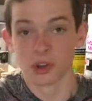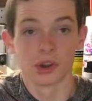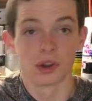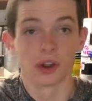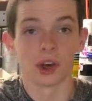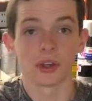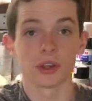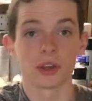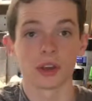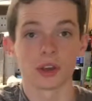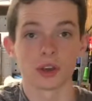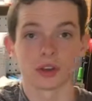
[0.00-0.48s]

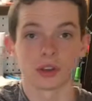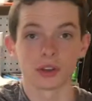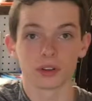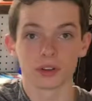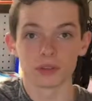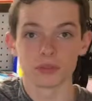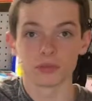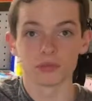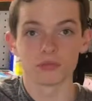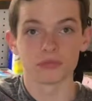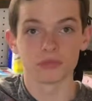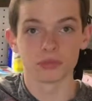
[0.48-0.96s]
Nothing
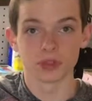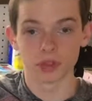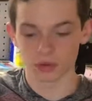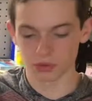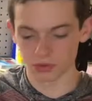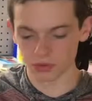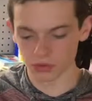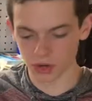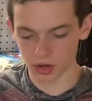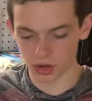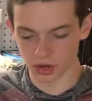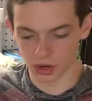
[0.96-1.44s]

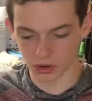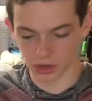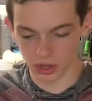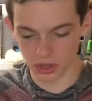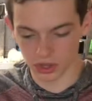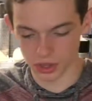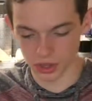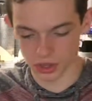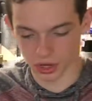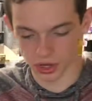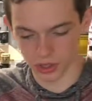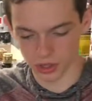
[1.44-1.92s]

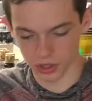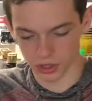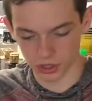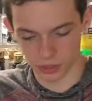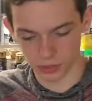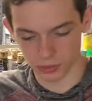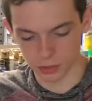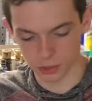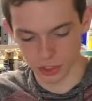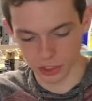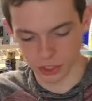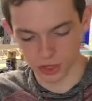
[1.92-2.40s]

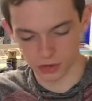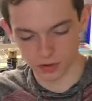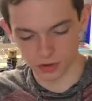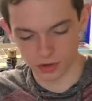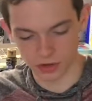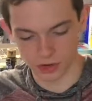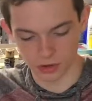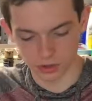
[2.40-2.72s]
too much different.